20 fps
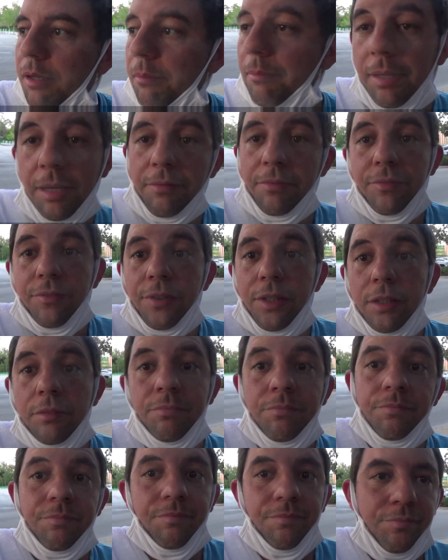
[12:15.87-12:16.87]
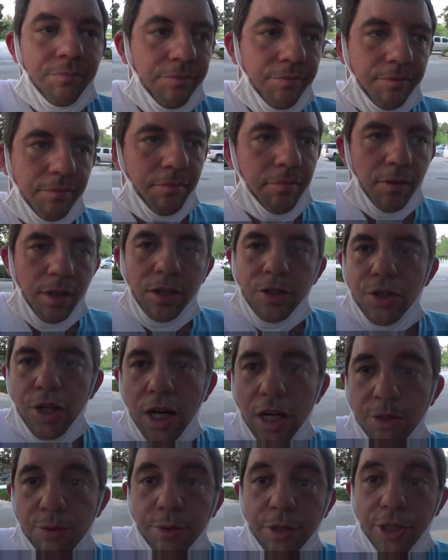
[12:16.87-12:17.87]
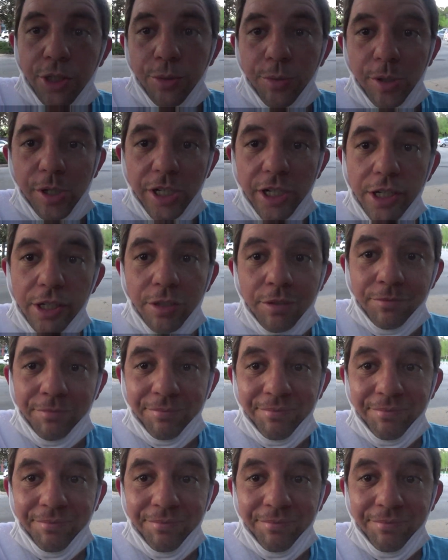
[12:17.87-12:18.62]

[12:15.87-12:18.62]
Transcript: having fun. Josh, wish you were here.